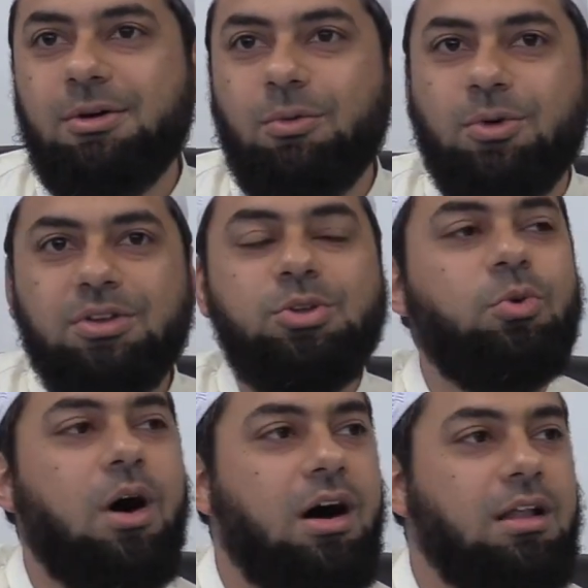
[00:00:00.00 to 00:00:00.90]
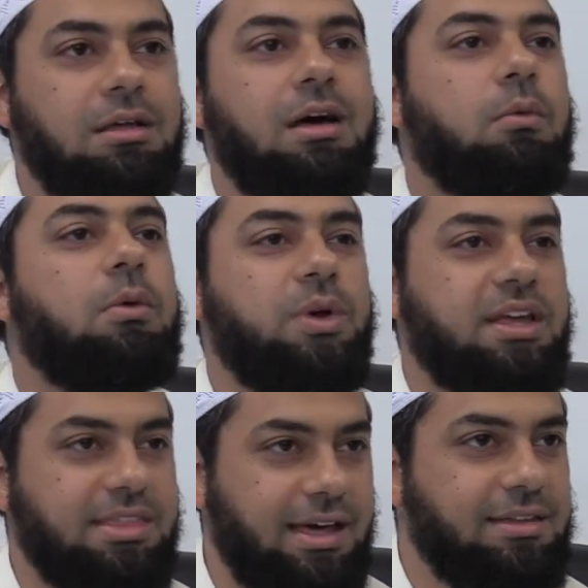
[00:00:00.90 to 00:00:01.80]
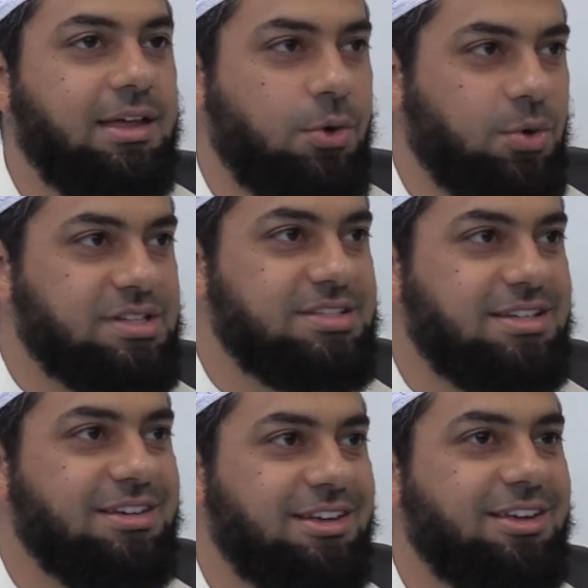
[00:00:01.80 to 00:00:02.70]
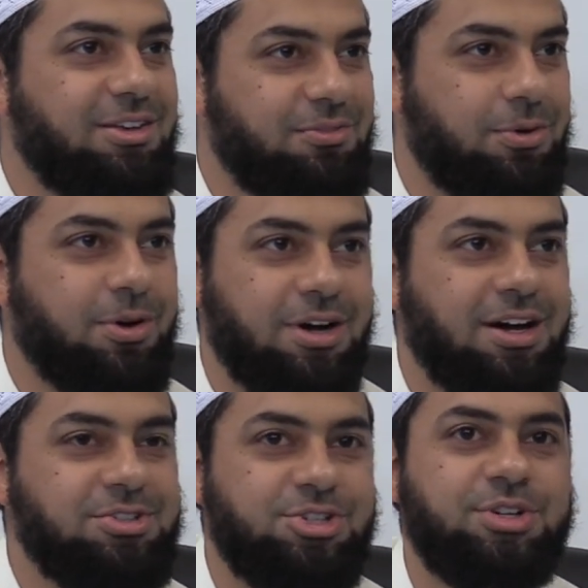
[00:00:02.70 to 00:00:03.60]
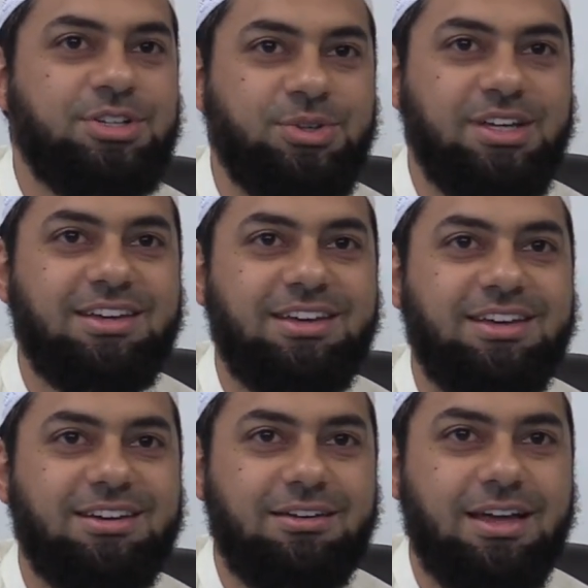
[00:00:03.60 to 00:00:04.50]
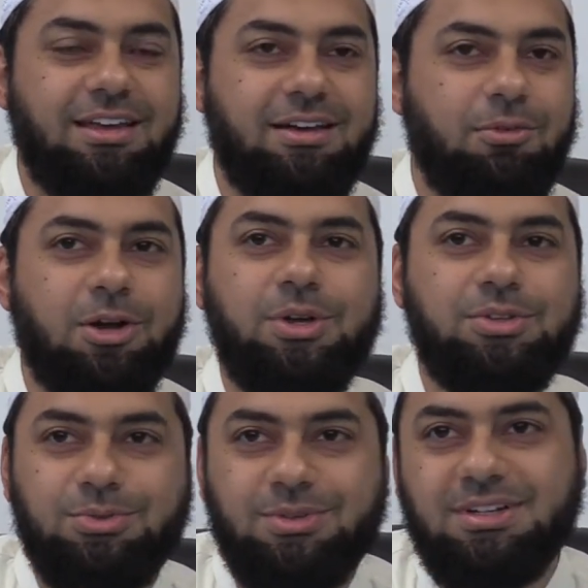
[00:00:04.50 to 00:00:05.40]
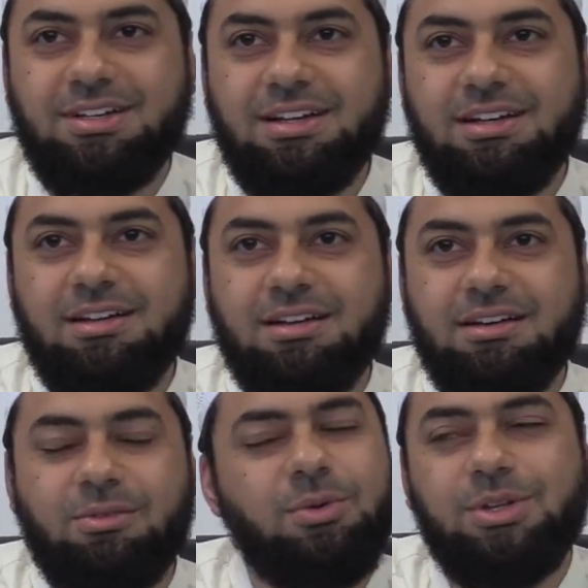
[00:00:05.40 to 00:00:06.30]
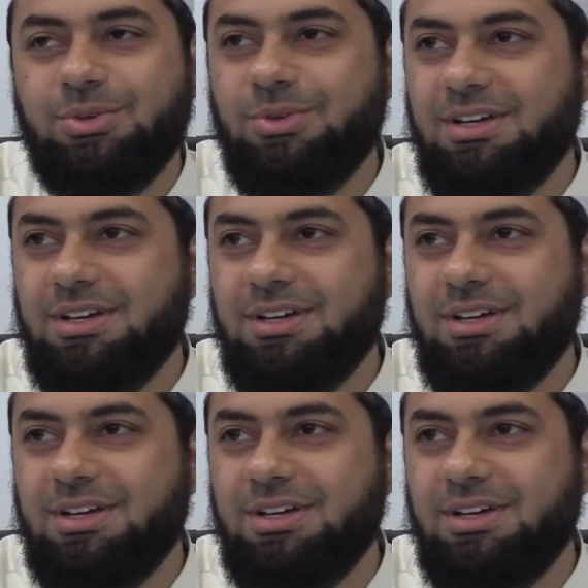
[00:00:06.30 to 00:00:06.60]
Wouldn't you all, when we get that notice for jury duty, right? What do we do? What do we do?